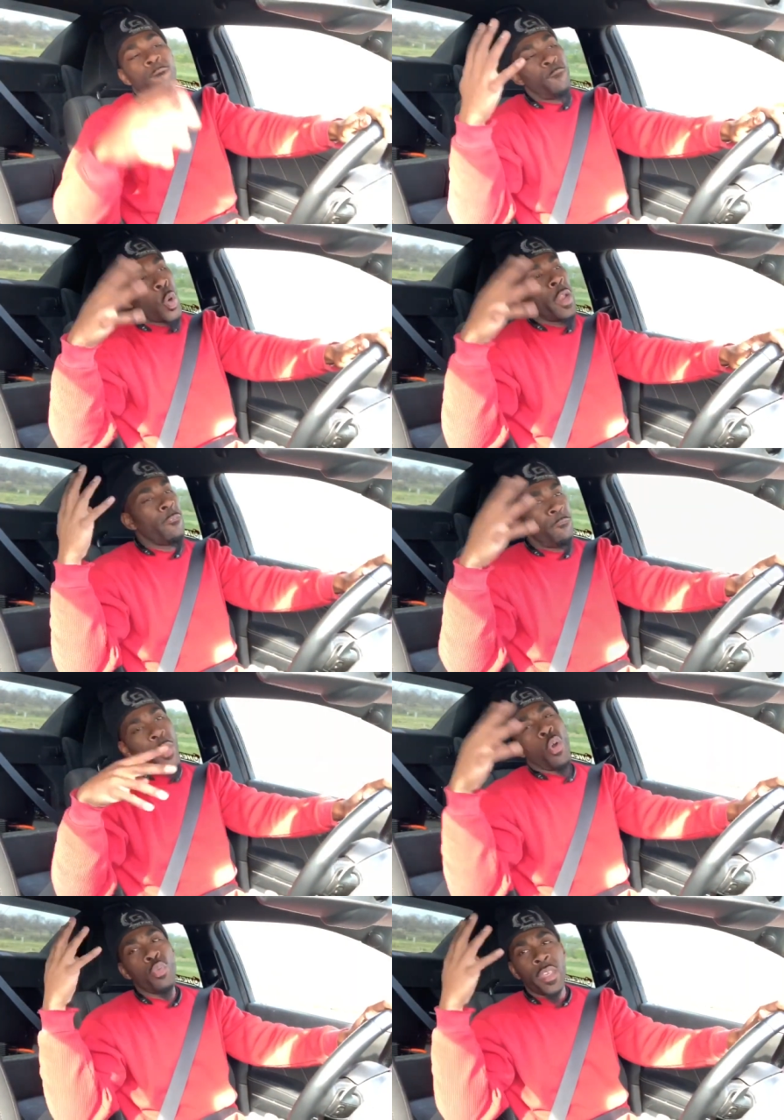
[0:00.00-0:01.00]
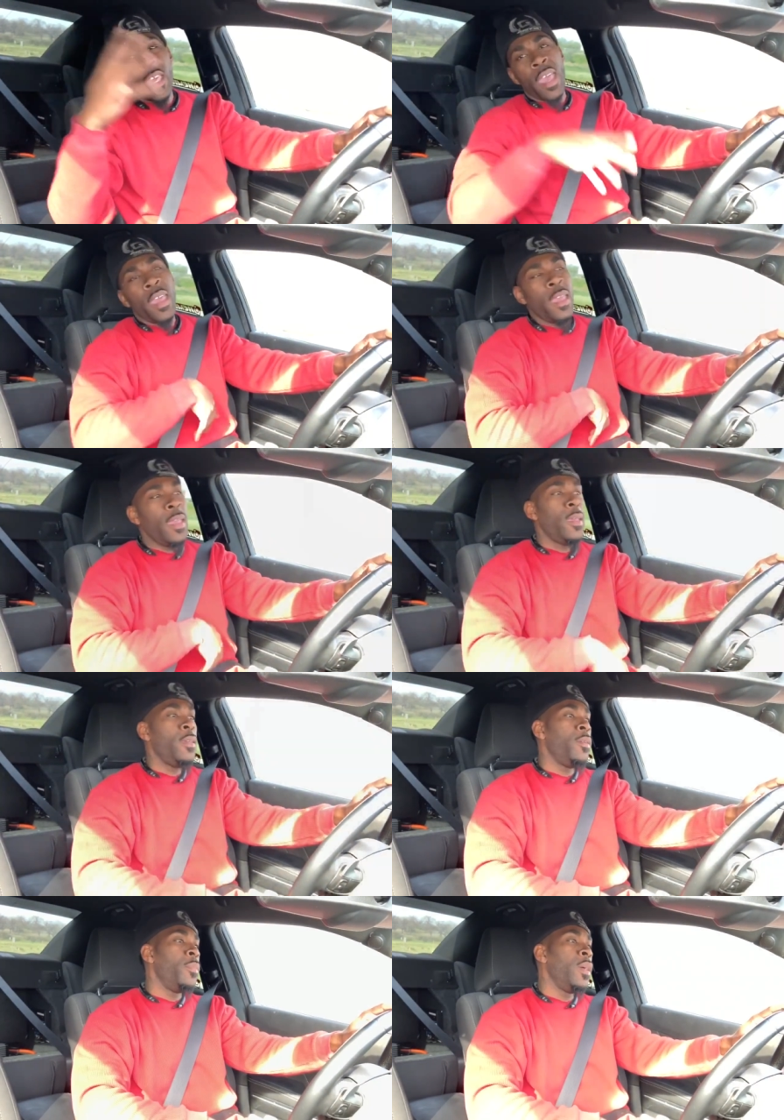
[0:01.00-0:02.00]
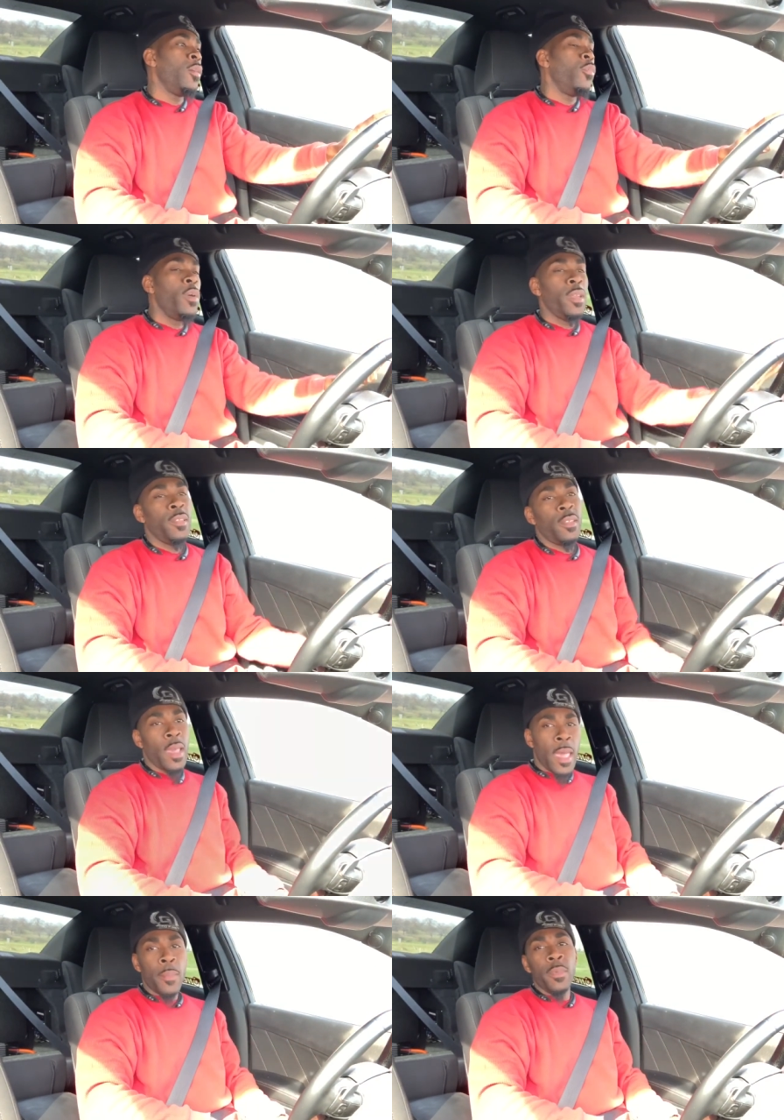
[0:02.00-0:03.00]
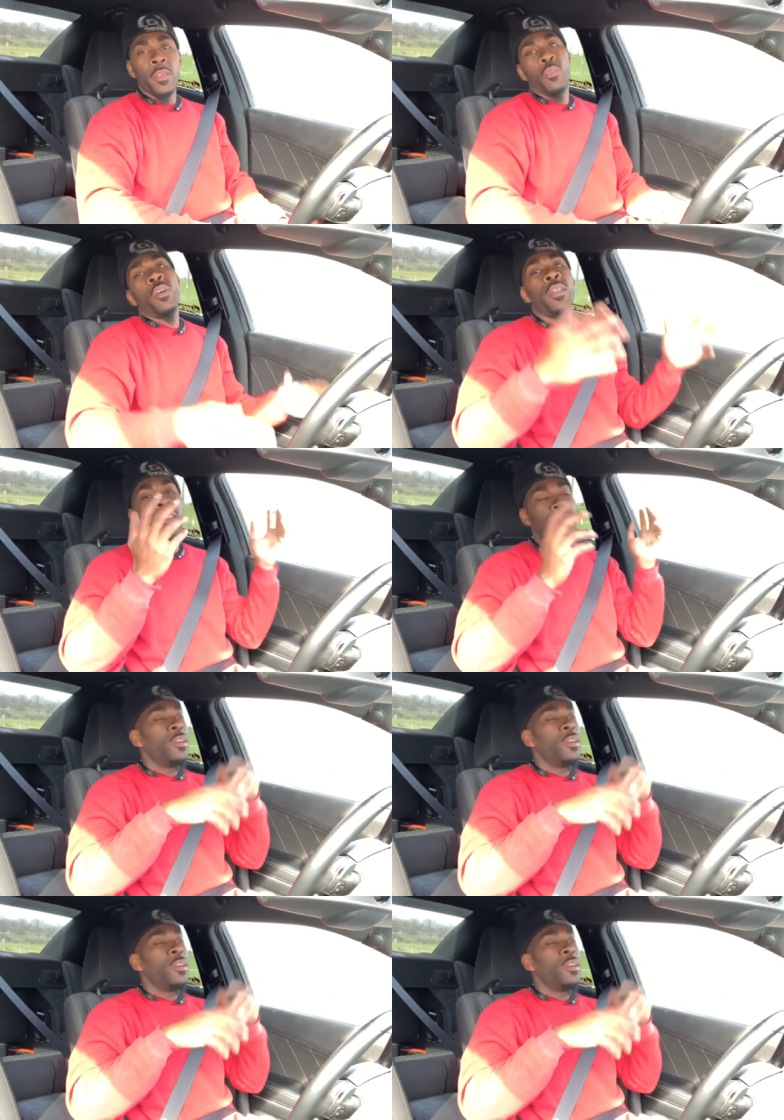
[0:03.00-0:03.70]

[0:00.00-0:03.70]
44 game, man. What is happening? What is